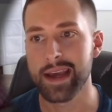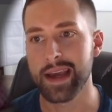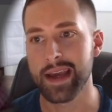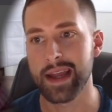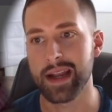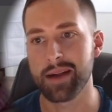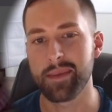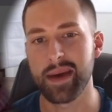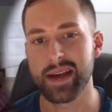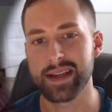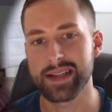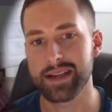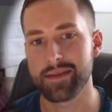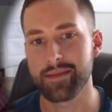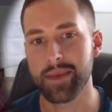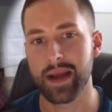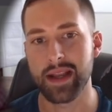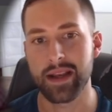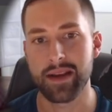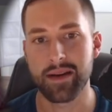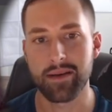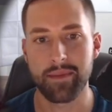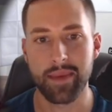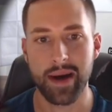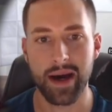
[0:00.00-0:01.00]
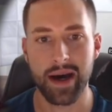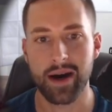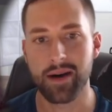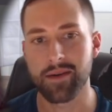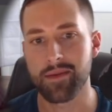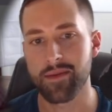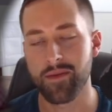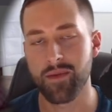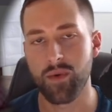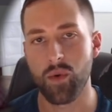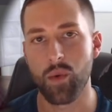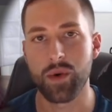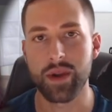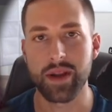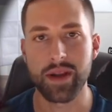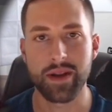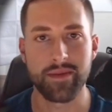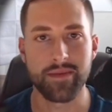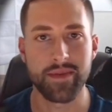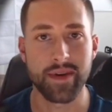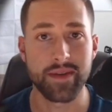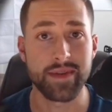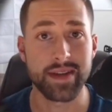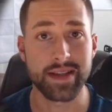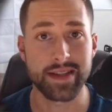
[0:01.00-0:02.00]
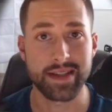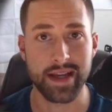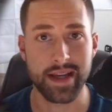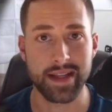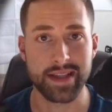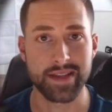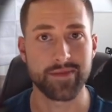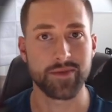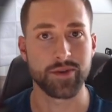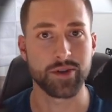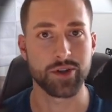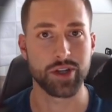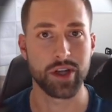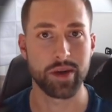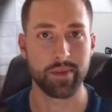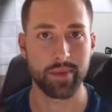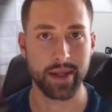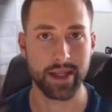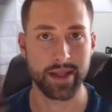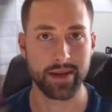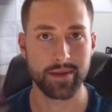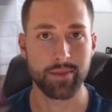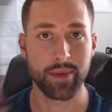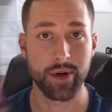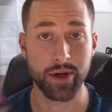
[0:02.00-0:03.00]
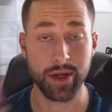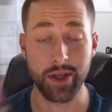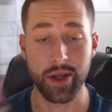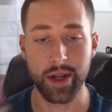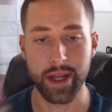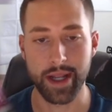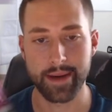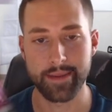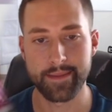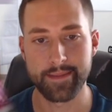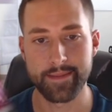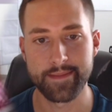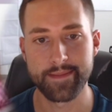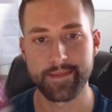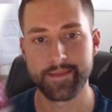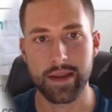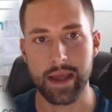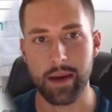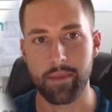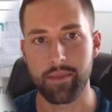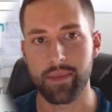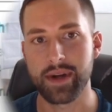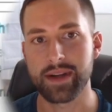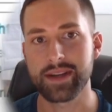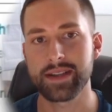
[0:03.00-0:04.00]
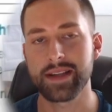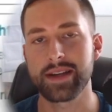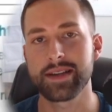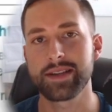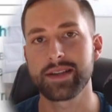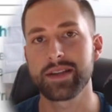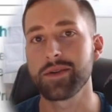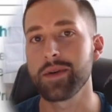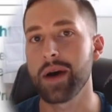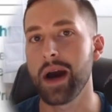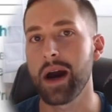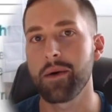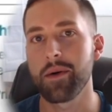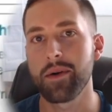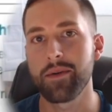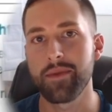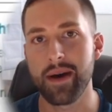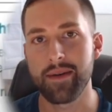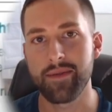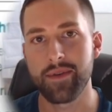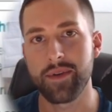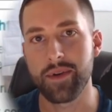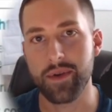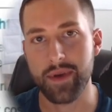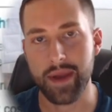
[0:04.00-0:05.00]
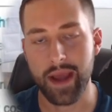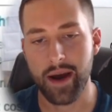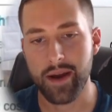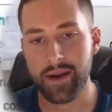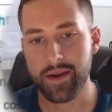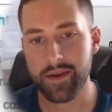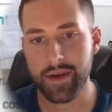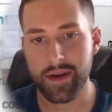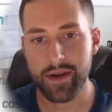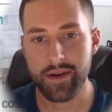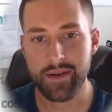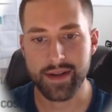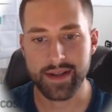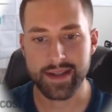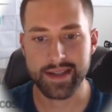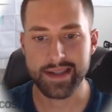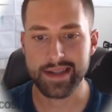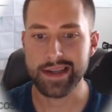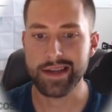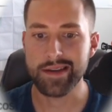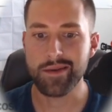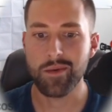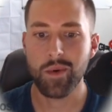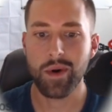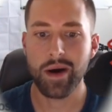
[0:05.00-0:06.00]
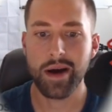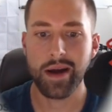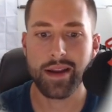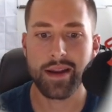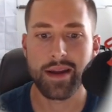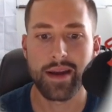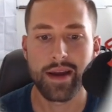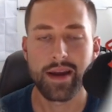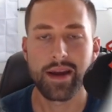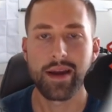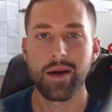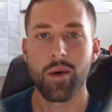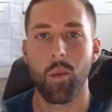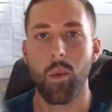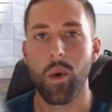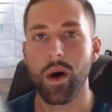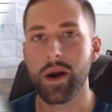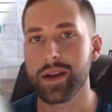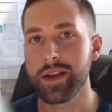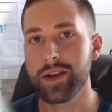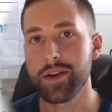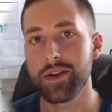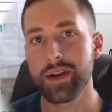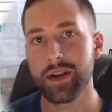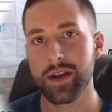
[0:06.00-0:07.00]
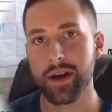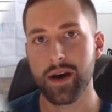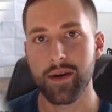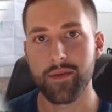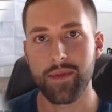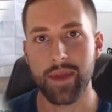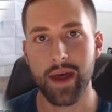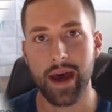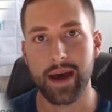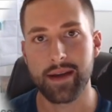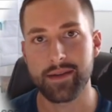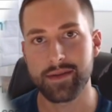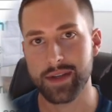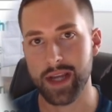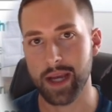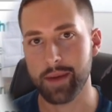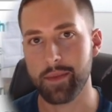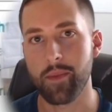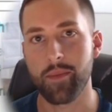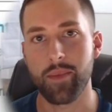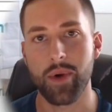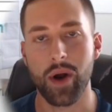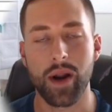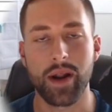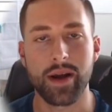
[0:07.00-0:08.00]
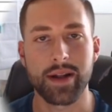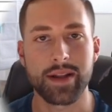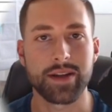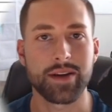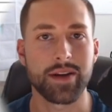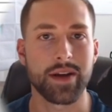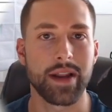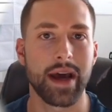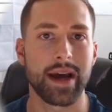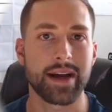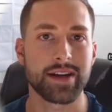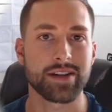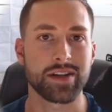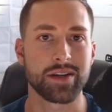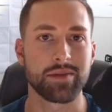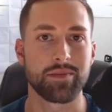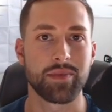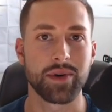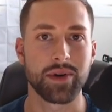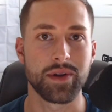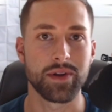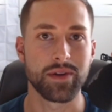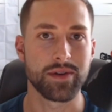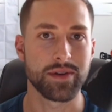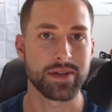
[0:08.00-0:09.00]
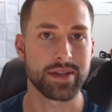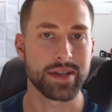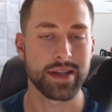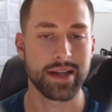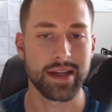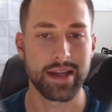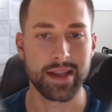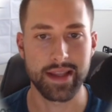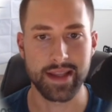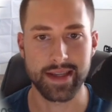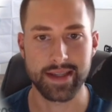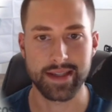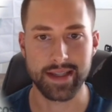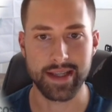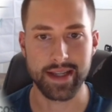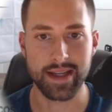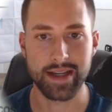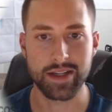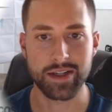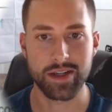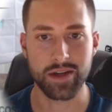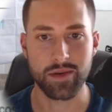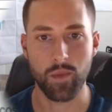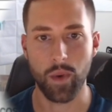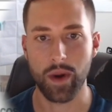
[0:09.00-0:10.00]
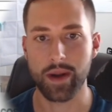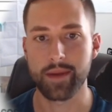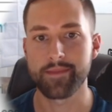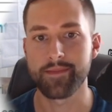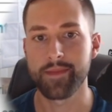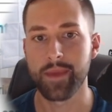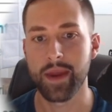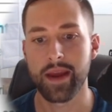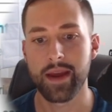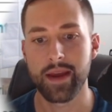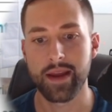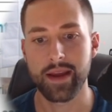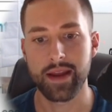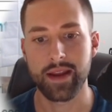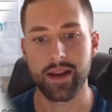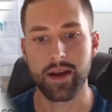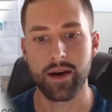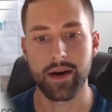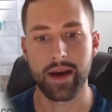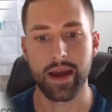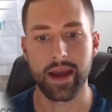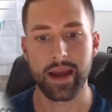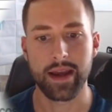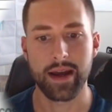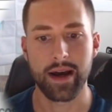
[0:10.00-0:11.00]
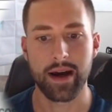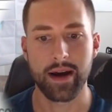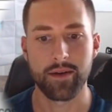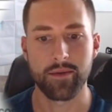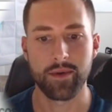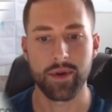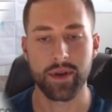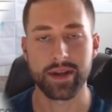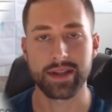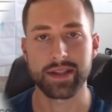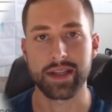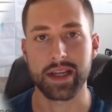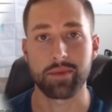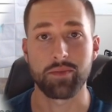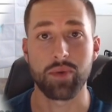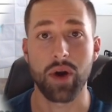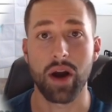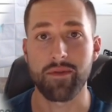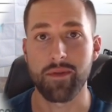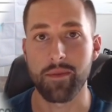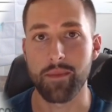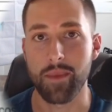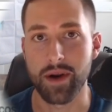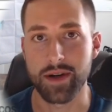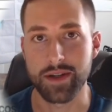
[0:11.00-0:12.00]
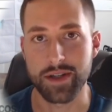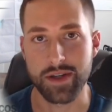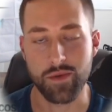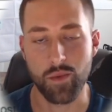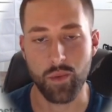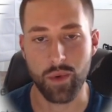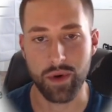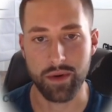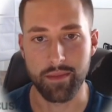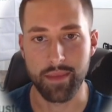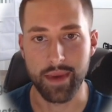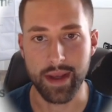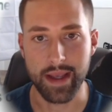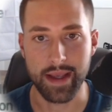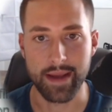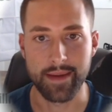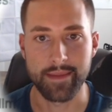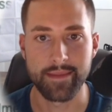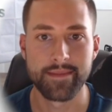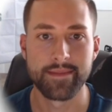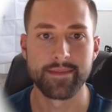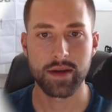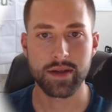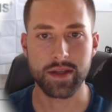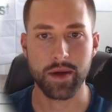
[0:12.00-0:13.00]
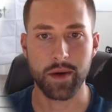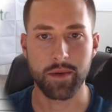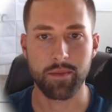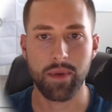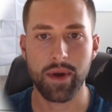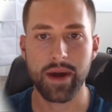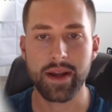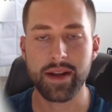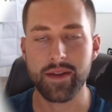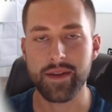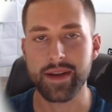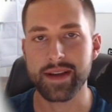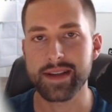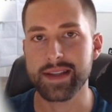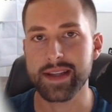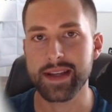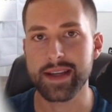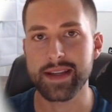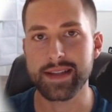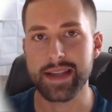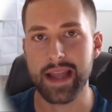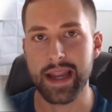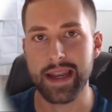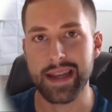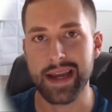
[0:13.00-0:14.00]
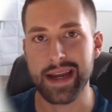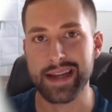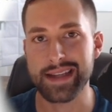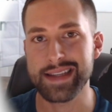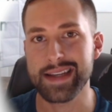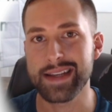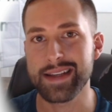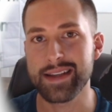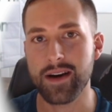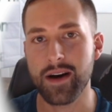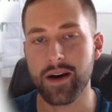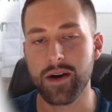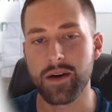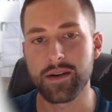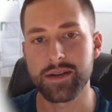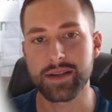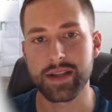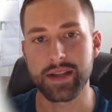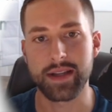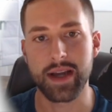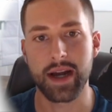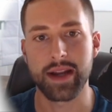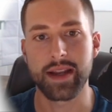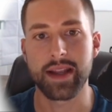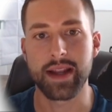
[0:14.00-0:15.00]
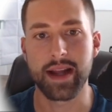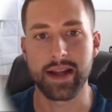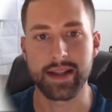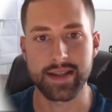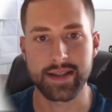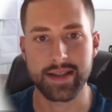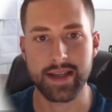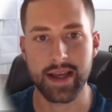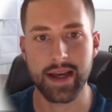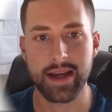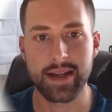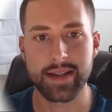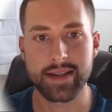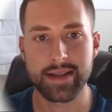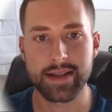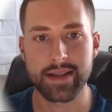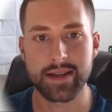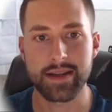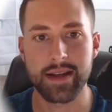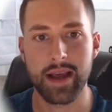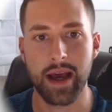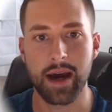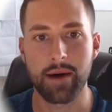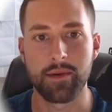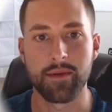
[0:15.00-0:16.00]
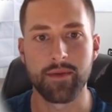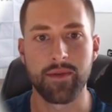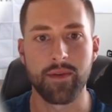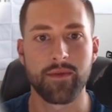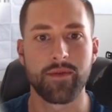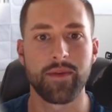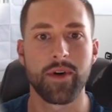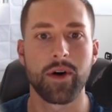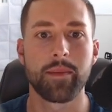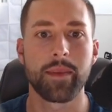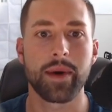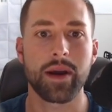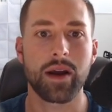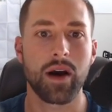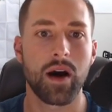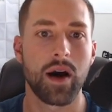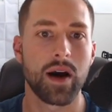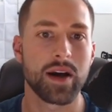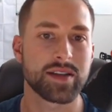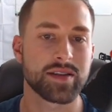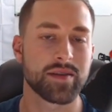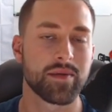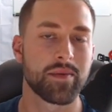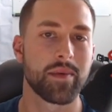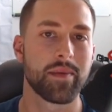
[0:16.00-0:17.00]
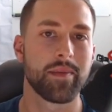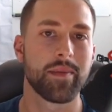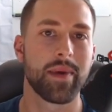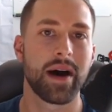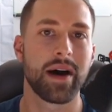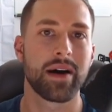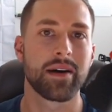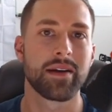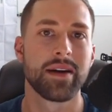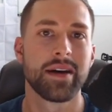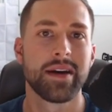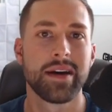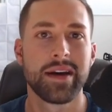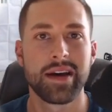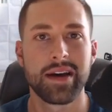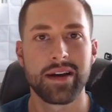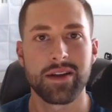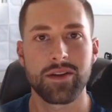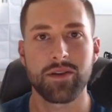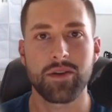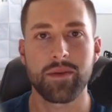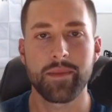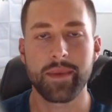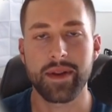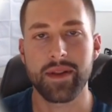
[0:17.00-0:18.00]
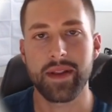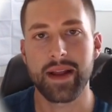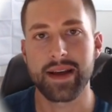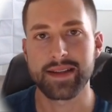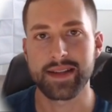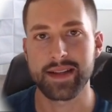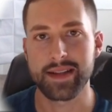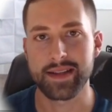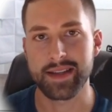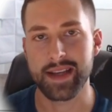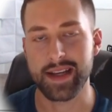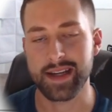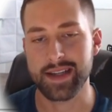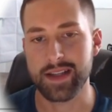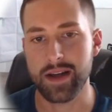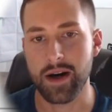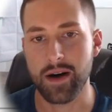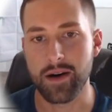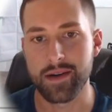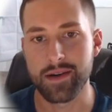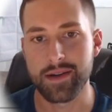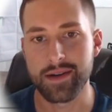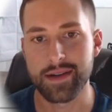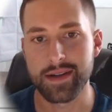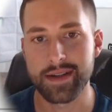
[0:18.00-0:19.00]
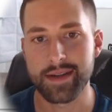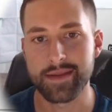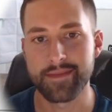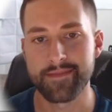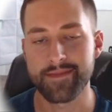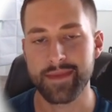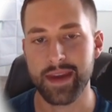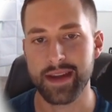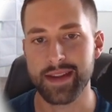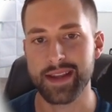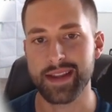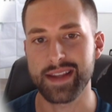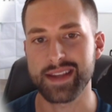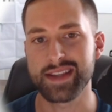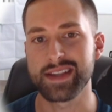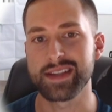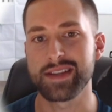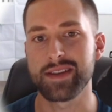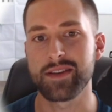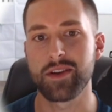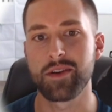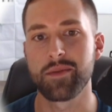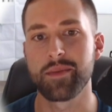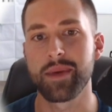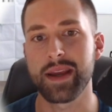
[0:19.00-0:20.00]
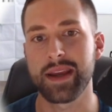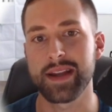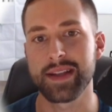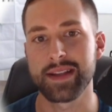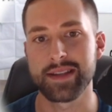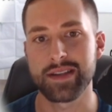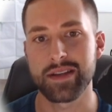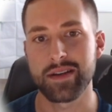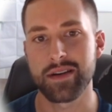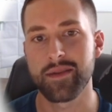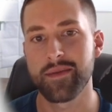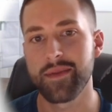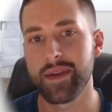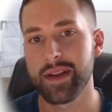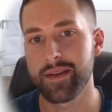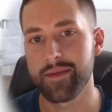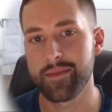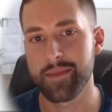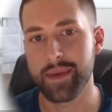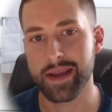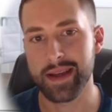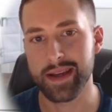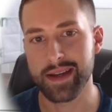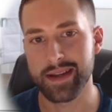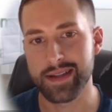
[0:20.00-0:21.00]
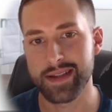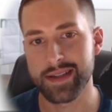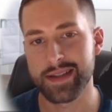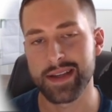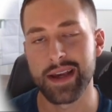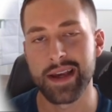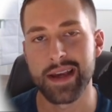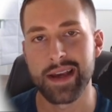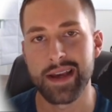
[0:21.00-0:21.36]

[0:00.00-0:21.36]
I'm estimating about 40 to 50 cents for shipping per unit. That brings us to our revenue calculator. Let's see what 1 unit of that type of product could actually produce in this niche, and what a realistic profit margin would be. So I'd plan to list these at $19.99. Our fulfillment cost would be about a little bit less than $6. I think this is a little bit conservative because